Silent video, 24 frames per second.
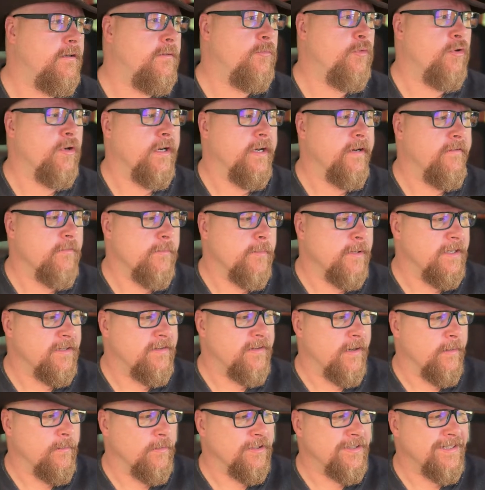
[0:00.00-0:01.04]
morning, everybody. It's
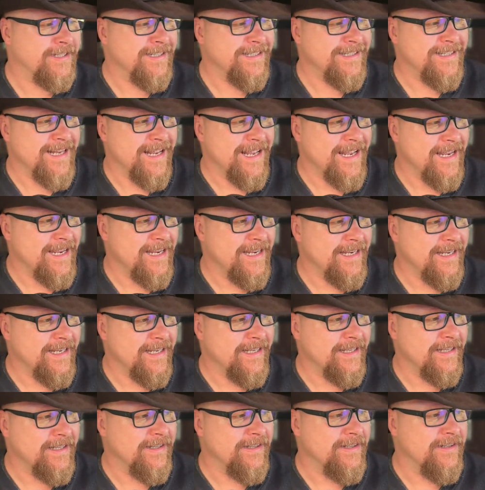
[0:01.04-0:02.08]
Hammer. Today
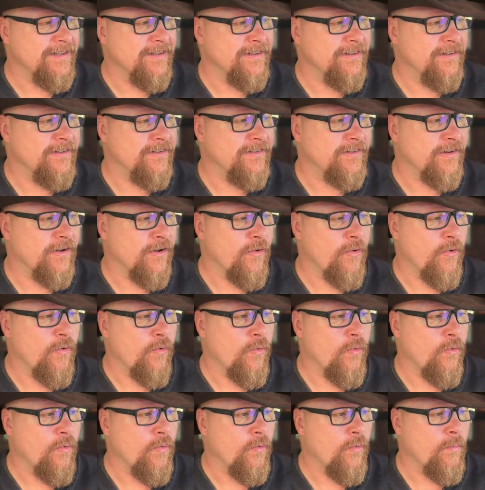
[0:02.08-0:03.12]
is
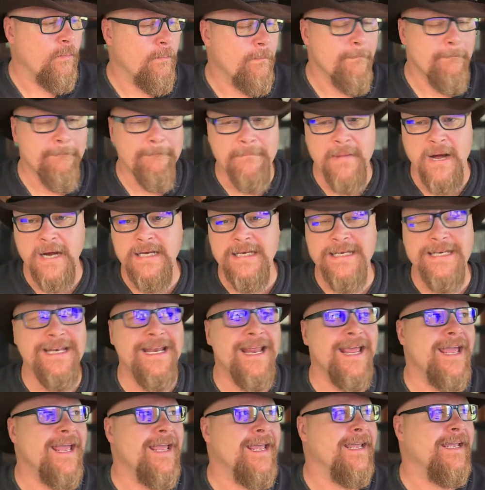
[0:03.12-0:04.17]

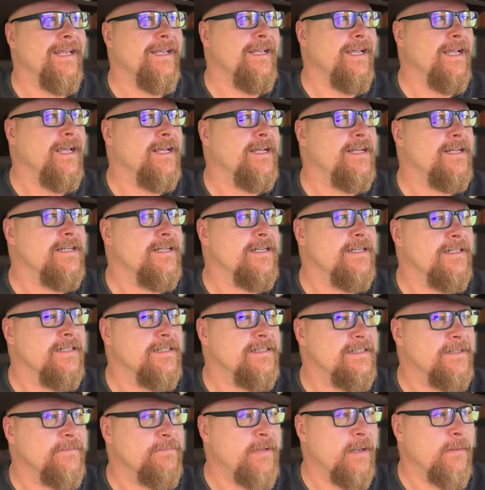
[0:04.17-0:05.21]
Monday,
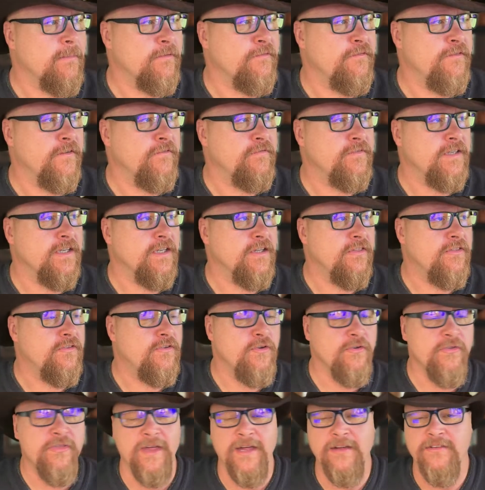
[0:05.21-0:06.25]
September 15th,
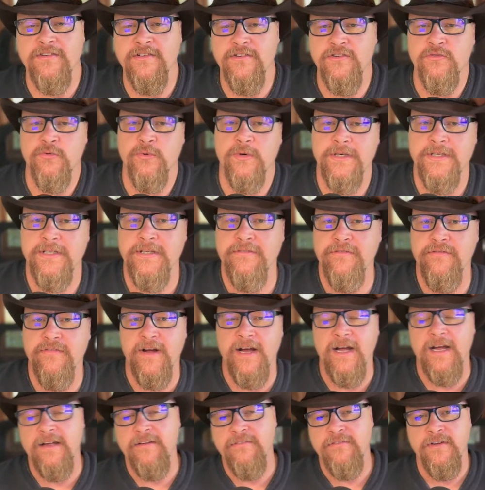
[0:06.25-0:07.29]

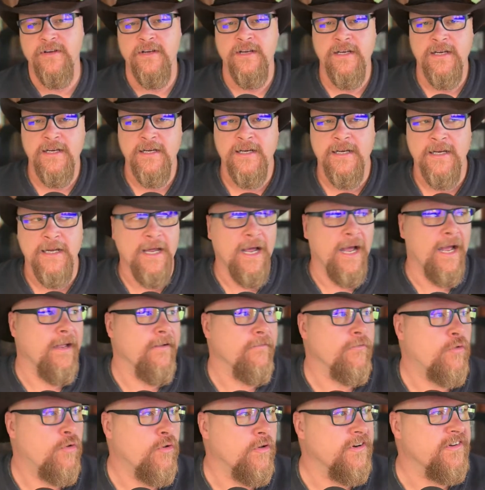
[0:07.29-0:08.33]
2025. I,
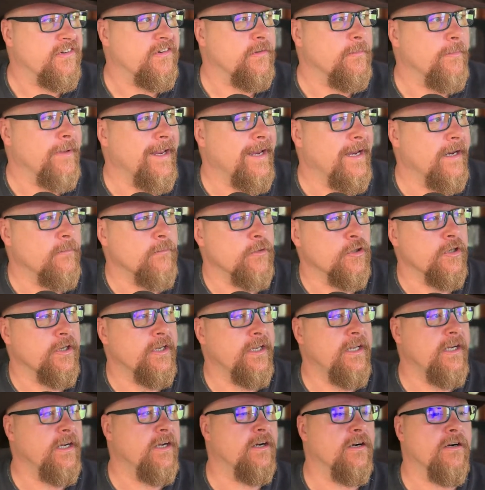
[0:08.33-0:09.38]
of course, am Hammer
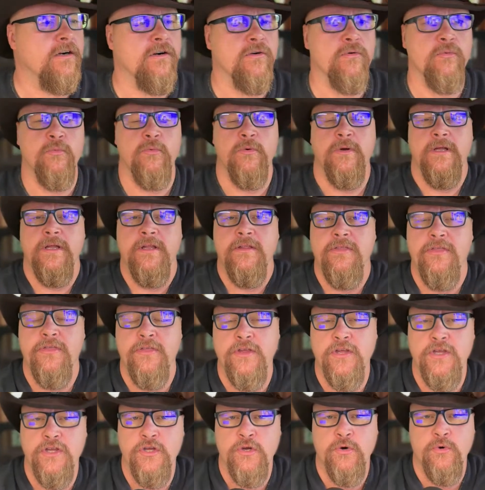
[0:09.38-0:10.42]
here with
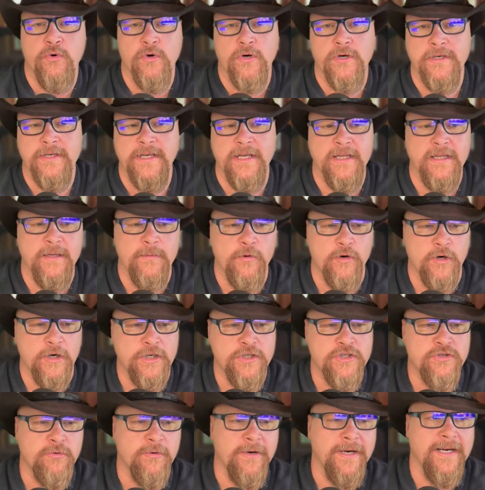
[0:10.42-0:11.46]
your daily
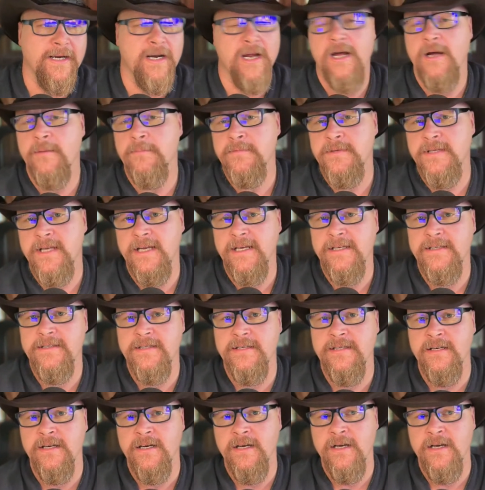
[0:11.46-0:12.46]
mortgage rate update.